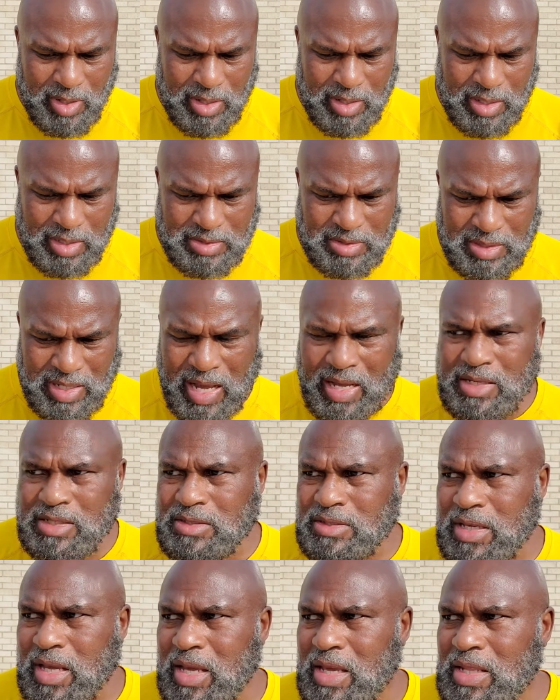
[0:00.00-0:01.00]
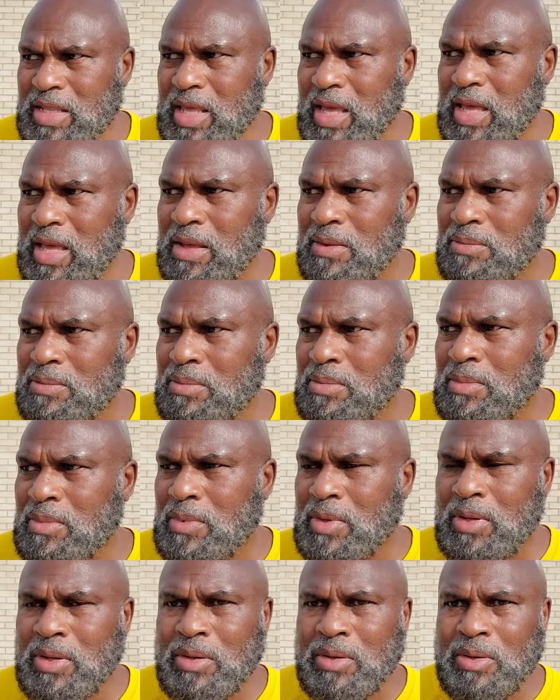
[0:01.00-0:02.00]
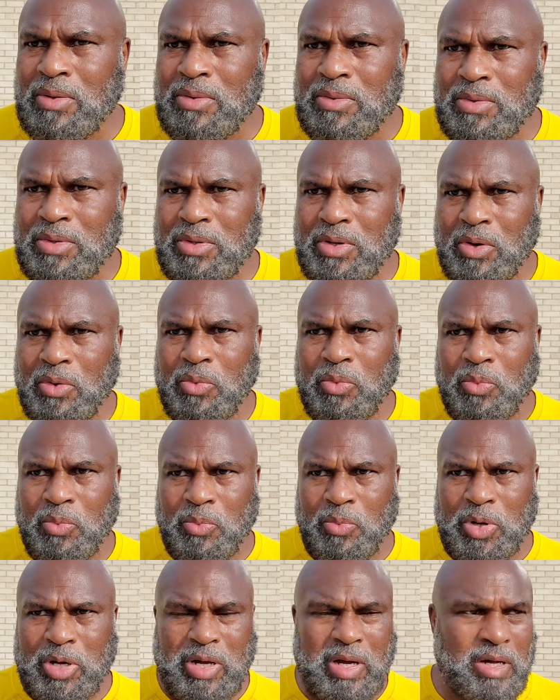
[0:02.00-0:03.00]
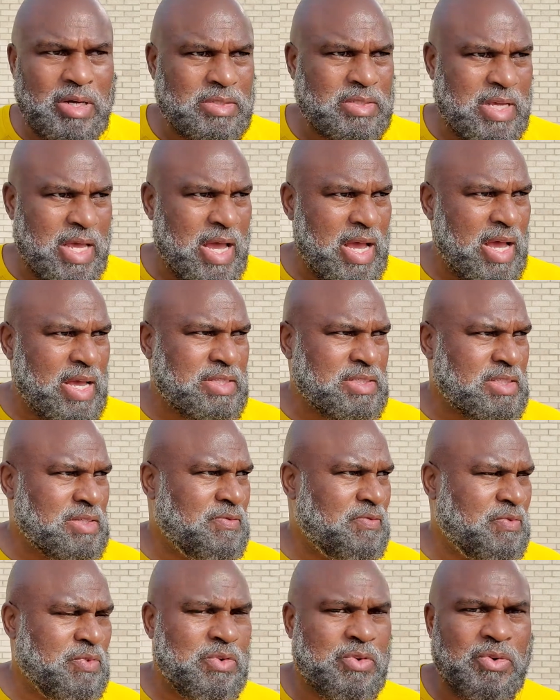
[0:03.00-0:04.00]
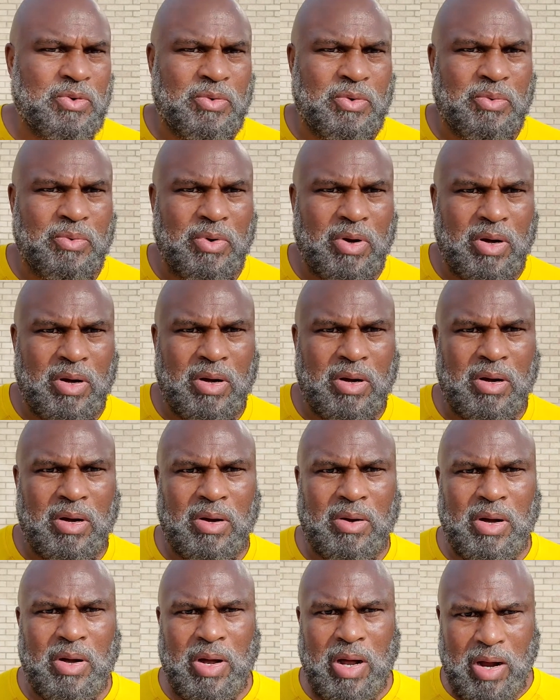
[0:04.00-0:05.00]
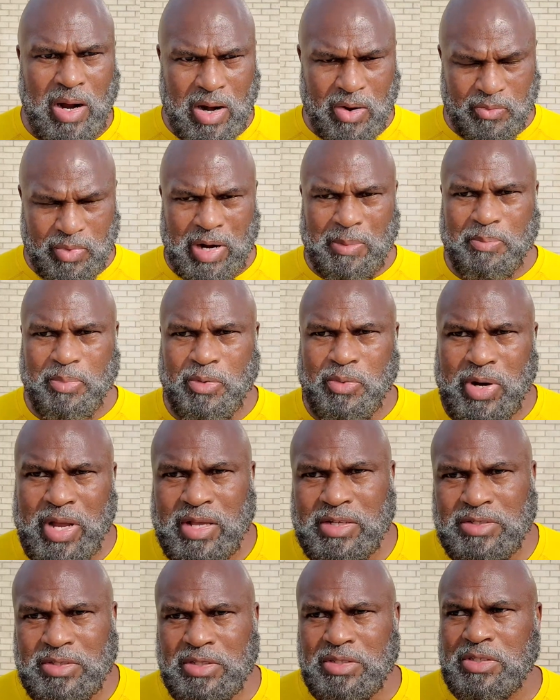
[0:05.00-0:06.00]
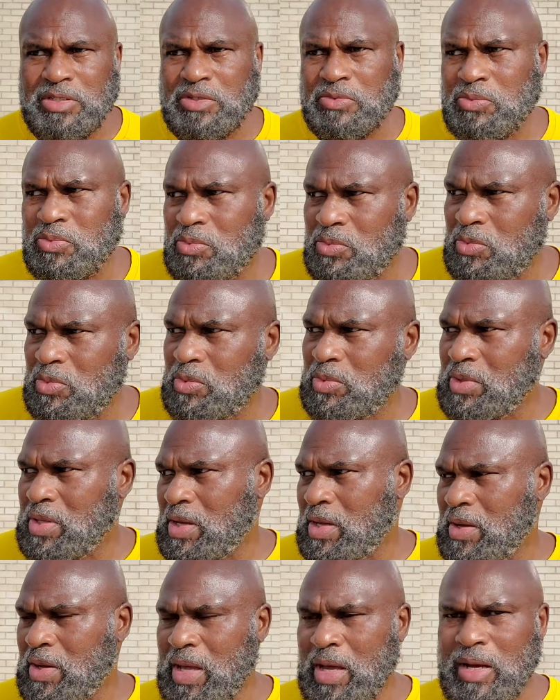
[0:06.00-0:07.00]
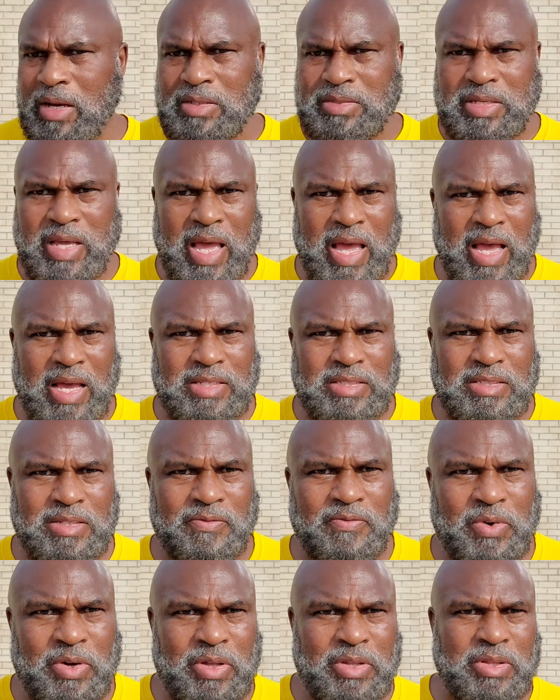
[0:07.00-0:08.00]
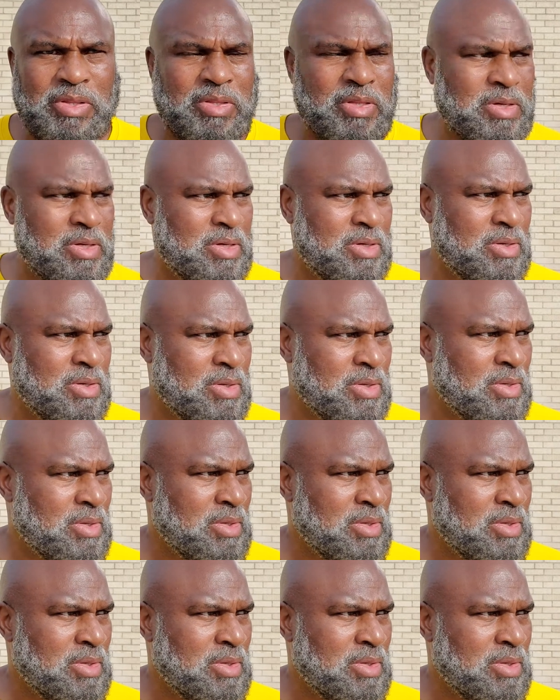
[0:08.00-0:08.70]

It's not to say that you know, with us asking for uh, our reparations, us asking for the